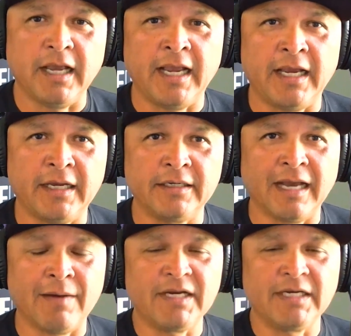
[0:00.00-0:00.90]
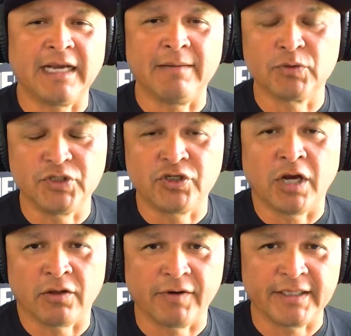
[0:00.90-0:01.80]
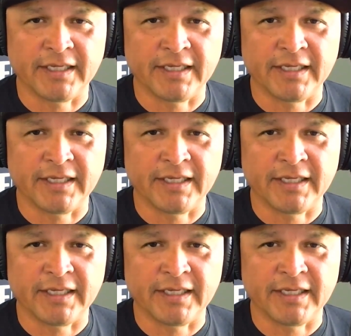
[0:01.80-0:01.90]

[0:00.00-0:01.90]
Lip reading: and how many times would you tolerate